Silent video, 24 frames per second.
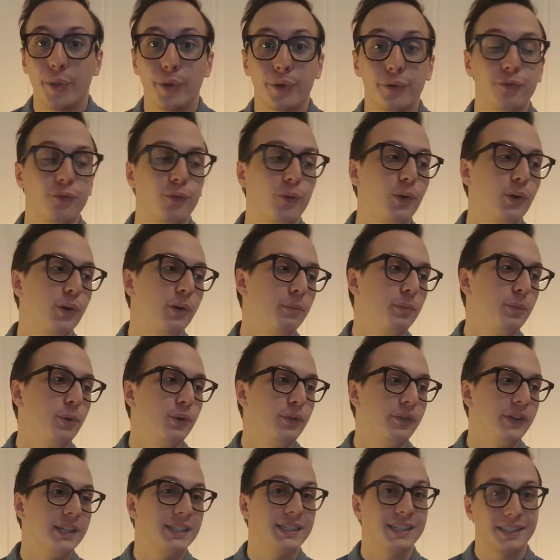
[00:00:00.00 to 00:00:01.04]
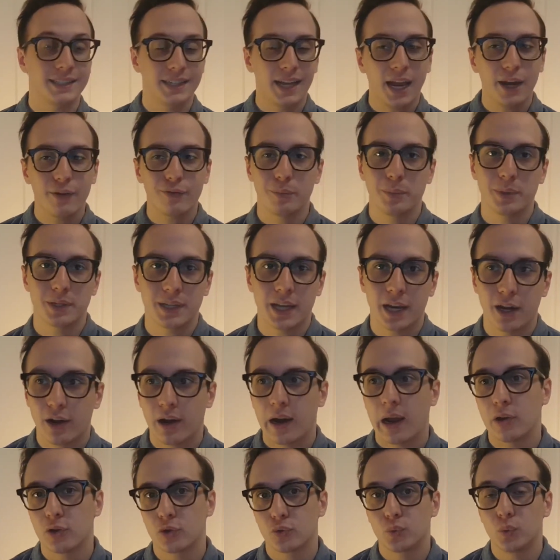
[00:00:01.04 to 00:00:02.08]
other four movies, aside from The
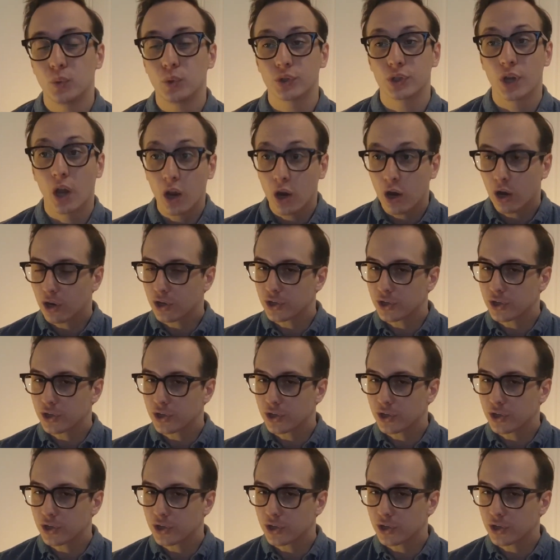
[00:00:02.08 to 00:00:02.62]
Cider House Rules,